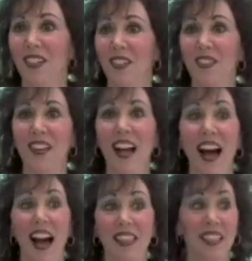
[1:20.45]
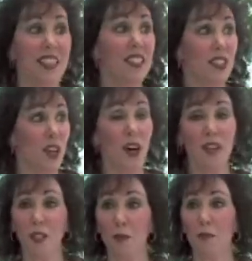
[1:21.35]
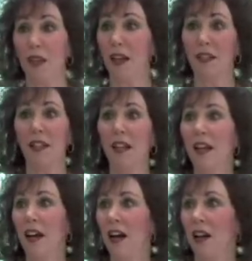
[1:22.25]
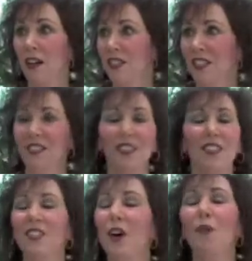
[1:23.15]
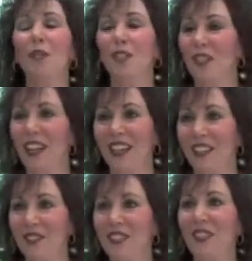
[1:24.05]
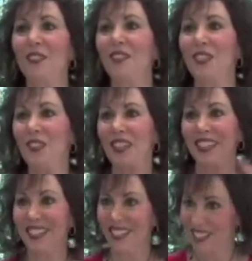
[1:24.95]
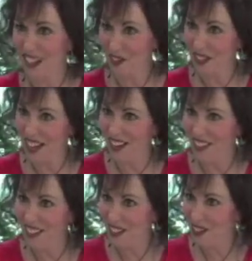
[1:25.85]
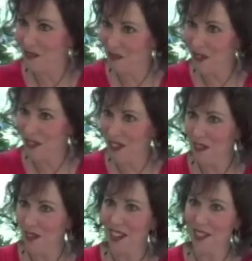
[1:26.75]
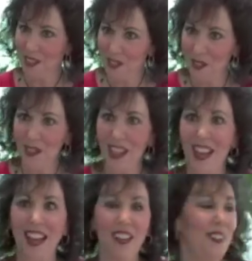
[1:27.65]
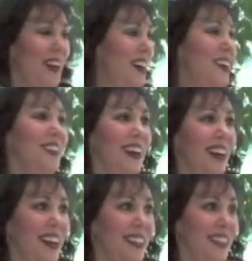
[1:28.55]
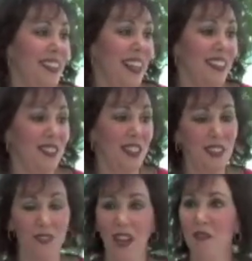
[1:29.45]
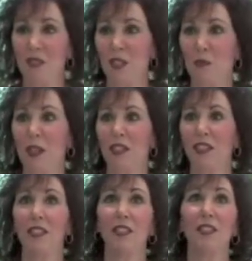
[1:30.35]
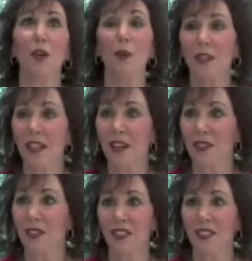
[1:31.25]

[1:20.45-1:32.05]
So I think this is awesome that uh, she's she's always creative. So doing this is a reality program, I assume. Right. Well, I think that's that's fabulous because she's so clever.